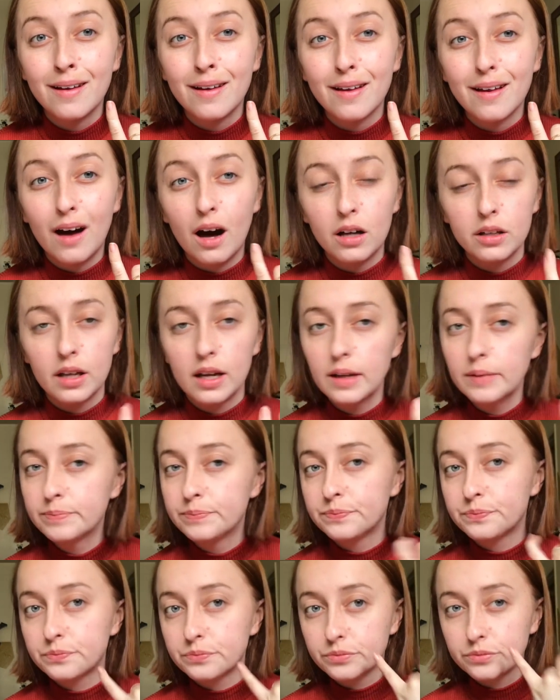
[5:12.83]
all day,
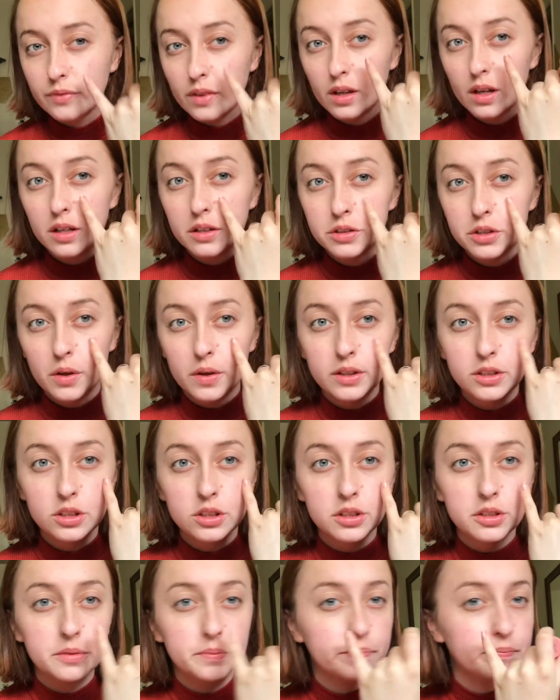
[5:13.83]
so I
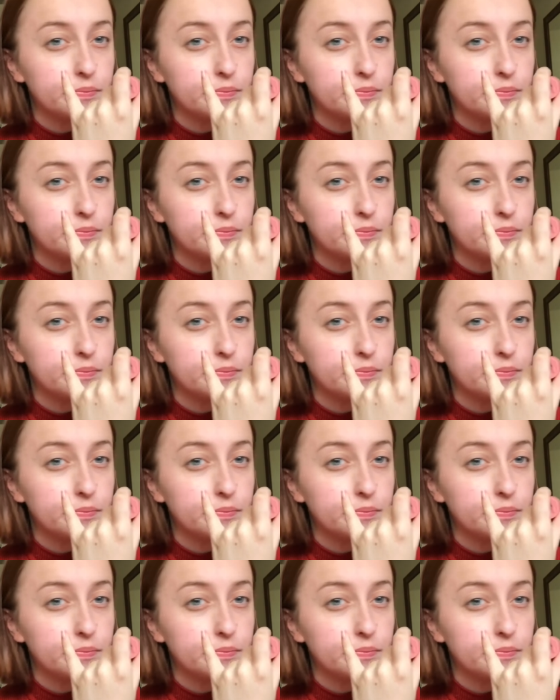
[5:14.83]
just